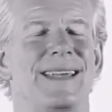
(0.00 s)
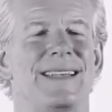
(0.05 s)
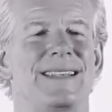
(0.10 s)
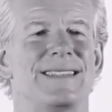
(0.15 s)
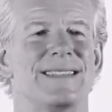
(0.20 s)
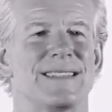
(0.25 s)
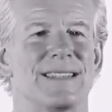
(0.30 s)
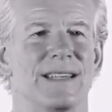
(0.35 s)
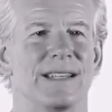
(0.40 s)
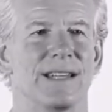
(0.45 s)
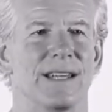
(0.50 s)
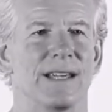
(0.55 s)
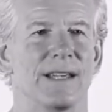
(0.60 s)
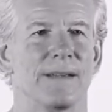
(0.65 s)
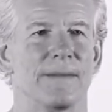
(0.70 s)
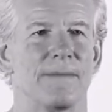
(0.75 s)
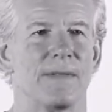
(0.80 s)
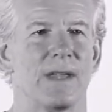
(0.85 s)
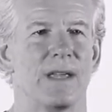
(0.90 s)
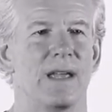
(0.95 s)

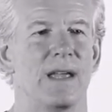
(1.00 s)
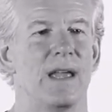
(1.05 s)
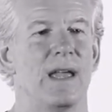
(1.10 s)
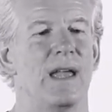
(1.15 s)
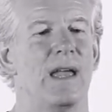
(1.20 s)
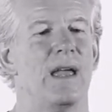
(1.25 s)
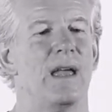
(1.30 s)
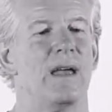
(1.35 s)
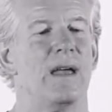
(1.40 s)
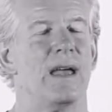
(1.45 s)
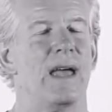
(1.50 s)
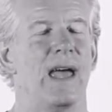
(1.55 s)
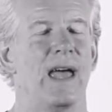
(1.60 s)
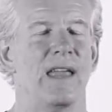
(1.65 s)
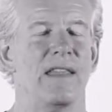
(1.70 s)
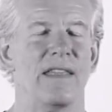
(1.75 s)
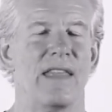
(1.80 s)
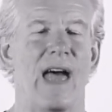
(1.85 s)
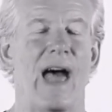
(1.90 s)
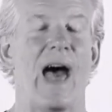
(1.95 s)
instantly.
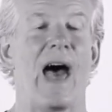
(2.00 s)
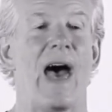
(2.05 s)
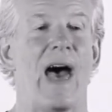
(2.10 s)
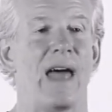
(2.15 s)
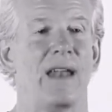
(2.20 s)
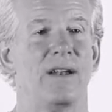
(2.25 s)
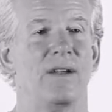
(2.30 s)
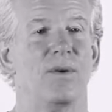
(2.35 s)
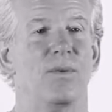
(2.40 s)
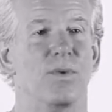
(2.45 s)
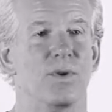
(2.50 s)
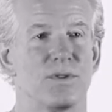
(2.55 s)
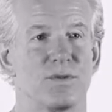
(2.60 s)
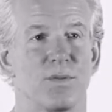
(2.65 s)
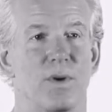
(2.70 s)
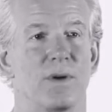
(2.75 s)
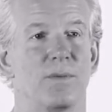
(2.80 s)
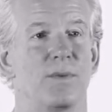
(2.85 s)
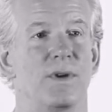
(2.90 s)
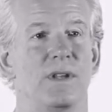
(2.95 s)
And that
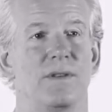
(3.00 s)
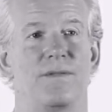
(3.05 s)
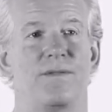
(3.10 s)
was when we